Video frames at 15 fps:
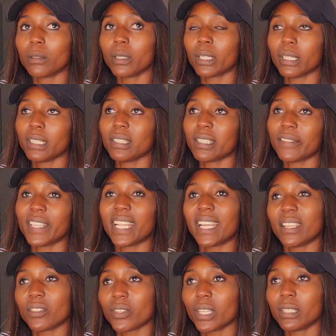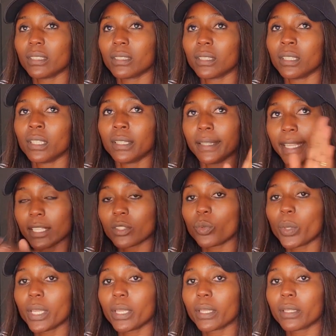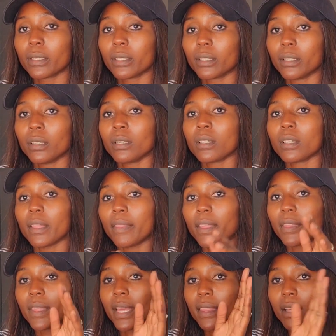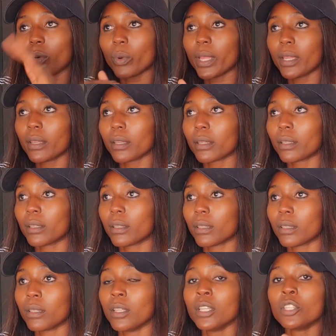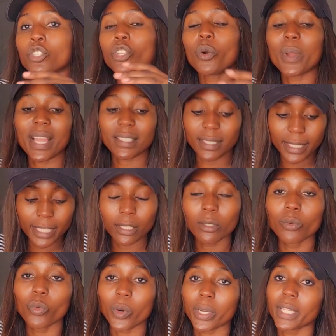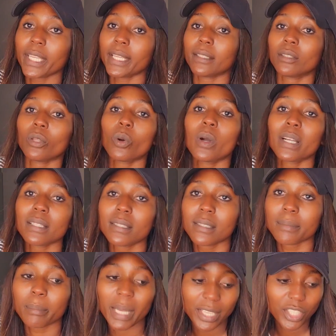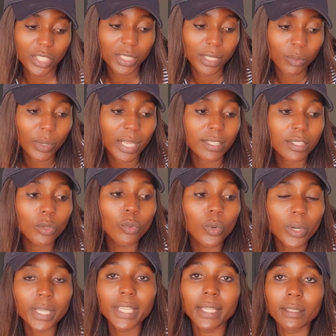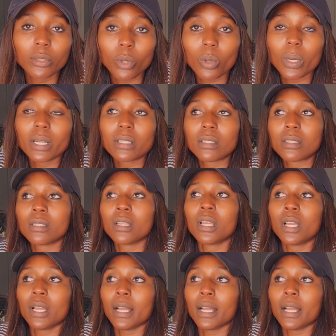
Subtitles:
at least 700 next week, then the other week. So we are still working towards budgeting. We are still working towards